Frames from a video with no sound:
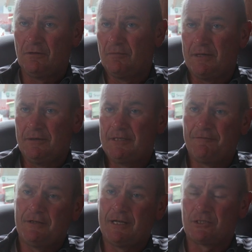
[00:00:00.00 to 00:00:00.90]
It'll be
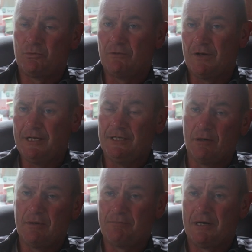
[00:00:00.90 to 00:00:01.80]
different next week with any
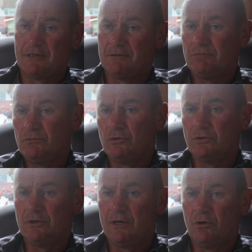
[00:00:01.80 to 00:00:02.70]
coming back, and we
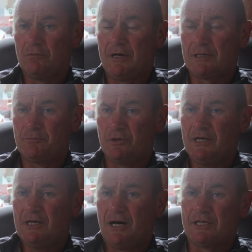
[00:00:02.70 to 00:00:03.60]
don't know how long Max, but
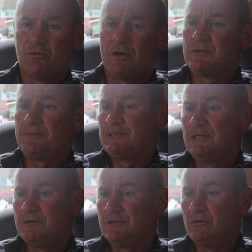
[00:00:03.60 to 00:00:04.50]
I just thought it was the best team to